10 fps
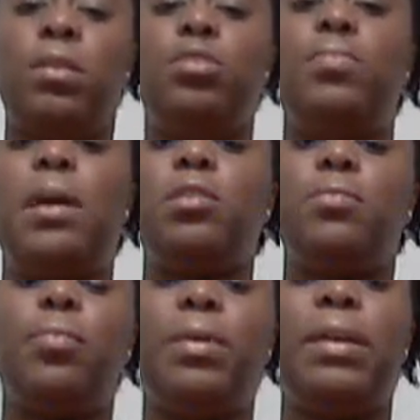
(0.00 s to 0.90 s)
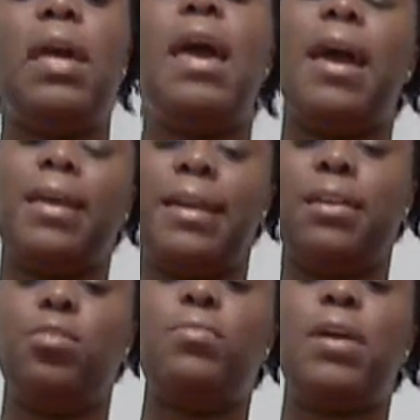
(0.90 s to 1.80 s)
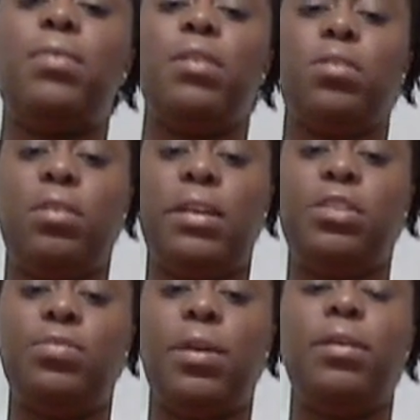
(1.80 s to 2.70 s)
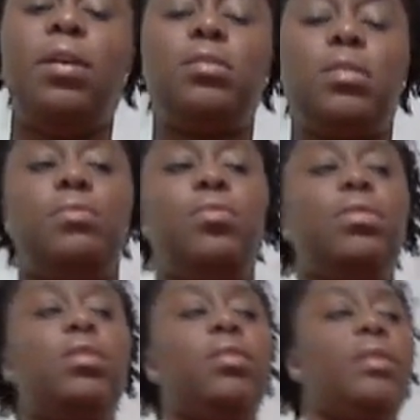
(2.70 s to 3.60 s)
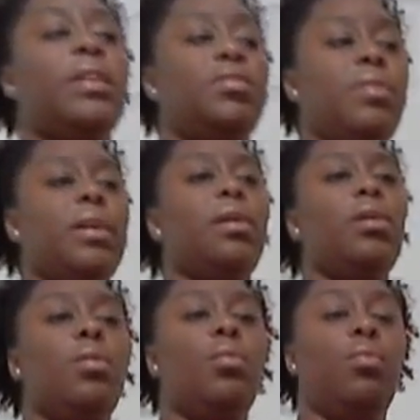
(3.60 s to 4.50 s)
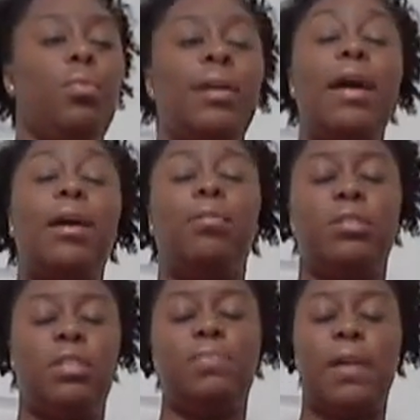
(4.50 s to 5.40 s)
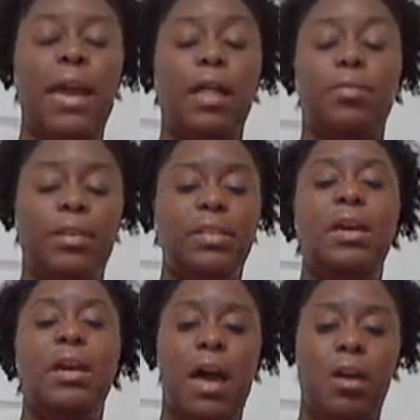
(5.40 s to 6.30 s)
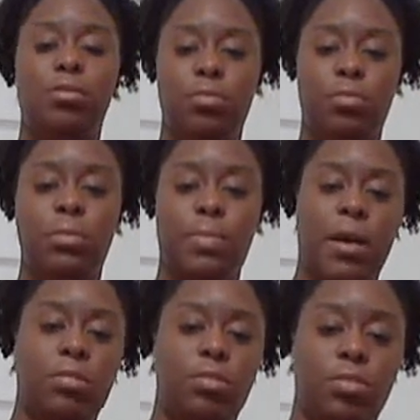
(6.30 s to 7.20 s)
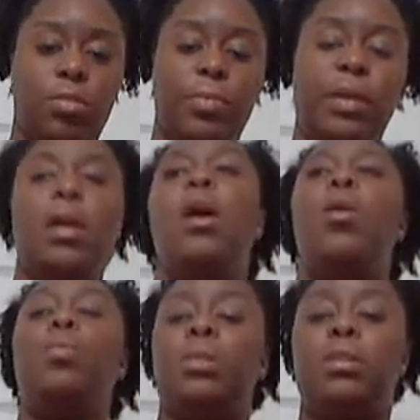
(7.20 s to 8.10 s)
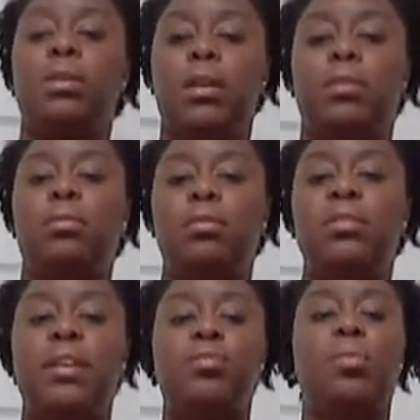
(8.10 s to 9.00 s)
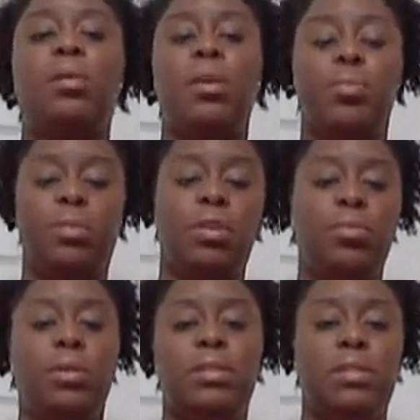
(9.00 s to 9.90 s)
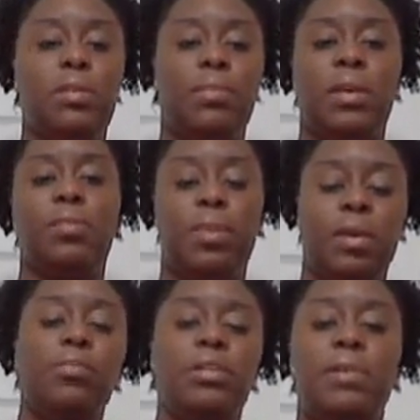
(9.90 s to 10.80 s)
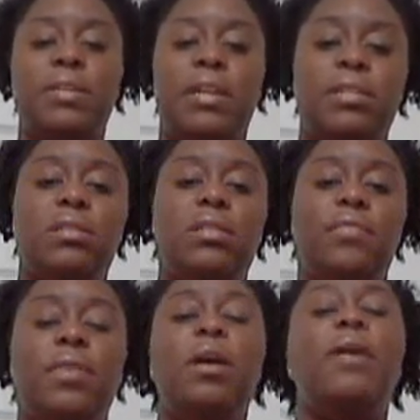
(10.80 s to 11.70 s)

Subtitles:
to 2 pounds per week, and I can do that with a 30-day shred. So I'm doing a 30-day shred. Well, right now with just my calories, I'll lose a pound or 2 a week. With the 30-day shred, it will increase my chances of,